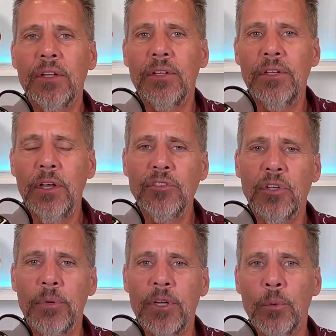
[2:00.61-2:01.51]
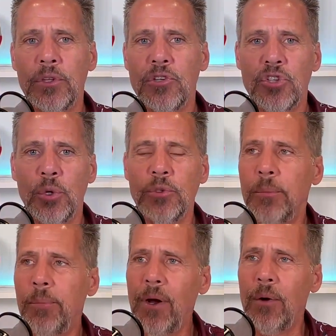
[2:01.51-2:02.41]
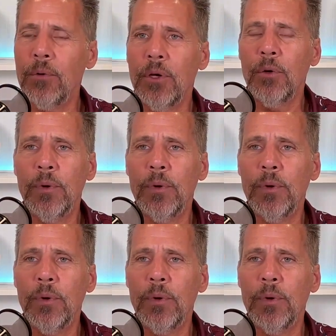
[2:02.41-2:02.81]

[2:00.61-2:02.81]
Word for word: to tell somebody what the show is about.